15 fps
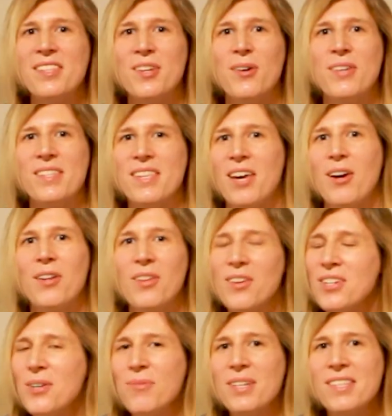so as Chiara
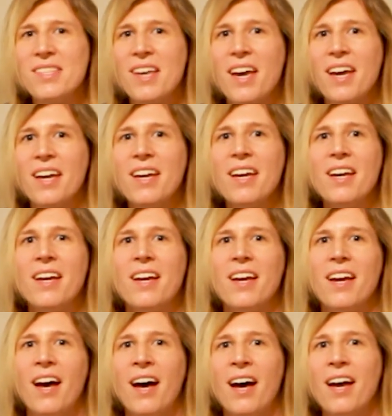Luce would say,
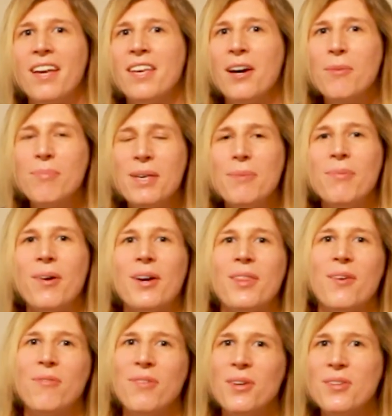young people are
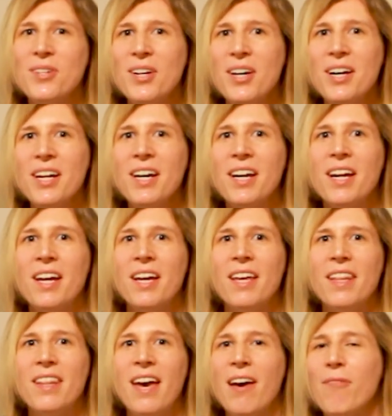the future.
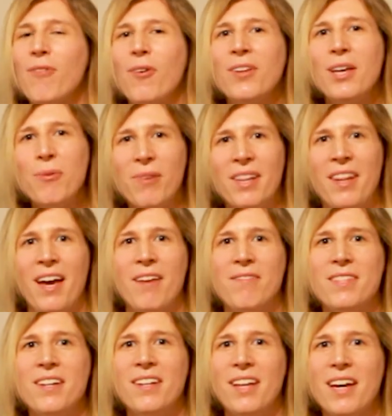They have only one life
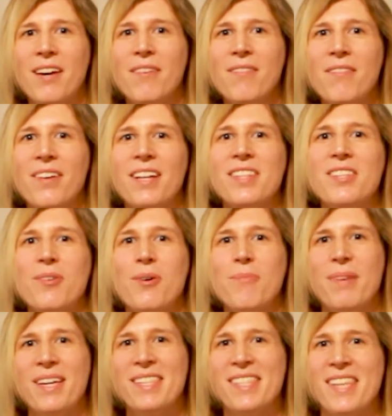to live, and so it
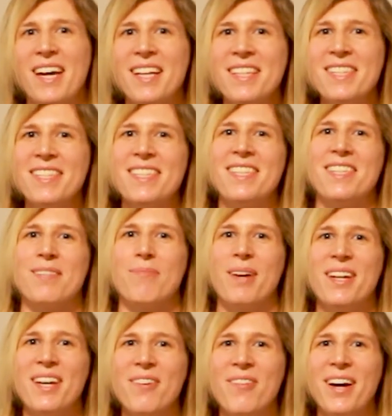makes sense to
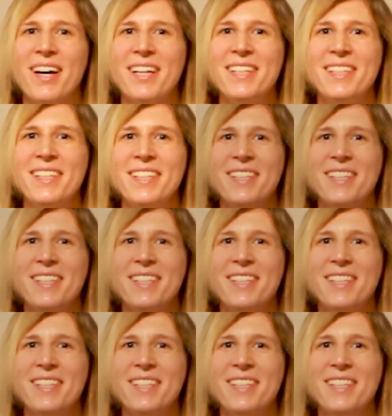spend it well.